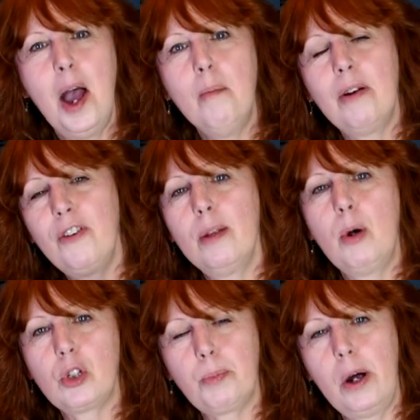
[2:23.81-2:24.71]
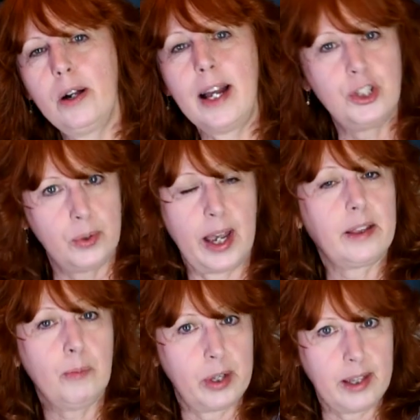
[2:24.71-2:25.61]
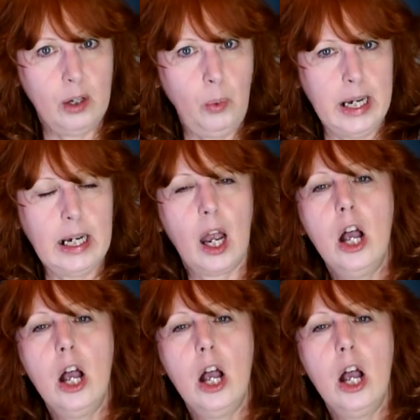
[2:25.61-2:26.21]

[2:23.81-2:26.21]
But for the most part, I do get them within a week.